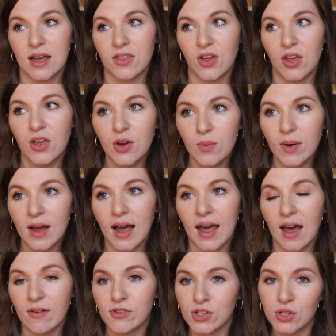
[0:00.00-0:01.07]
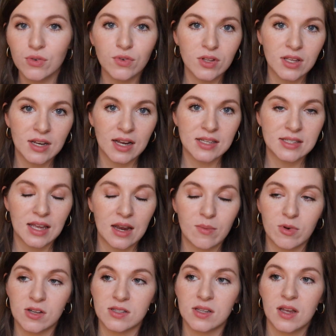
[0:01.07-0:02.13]
I thought, you know what, I have two really nice
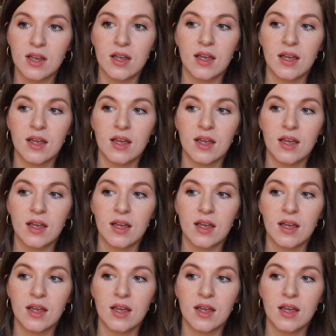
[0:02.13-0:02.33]
cameras.